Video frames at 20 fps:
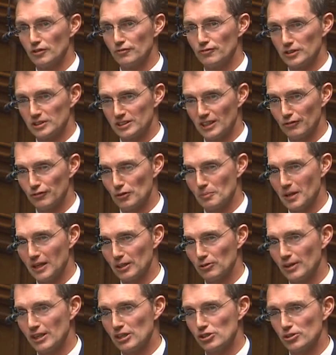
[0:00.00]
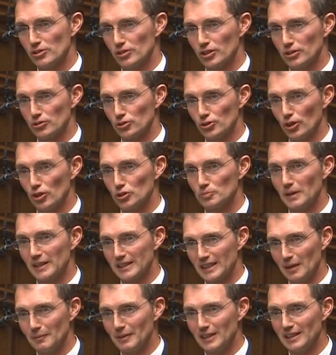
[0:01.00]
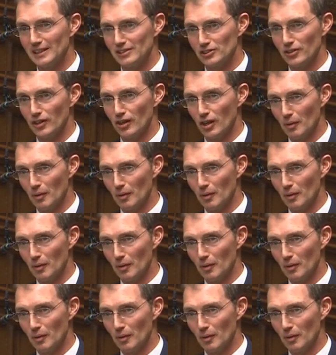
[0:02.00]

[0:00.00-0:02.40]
for tougher migration controls by coming into the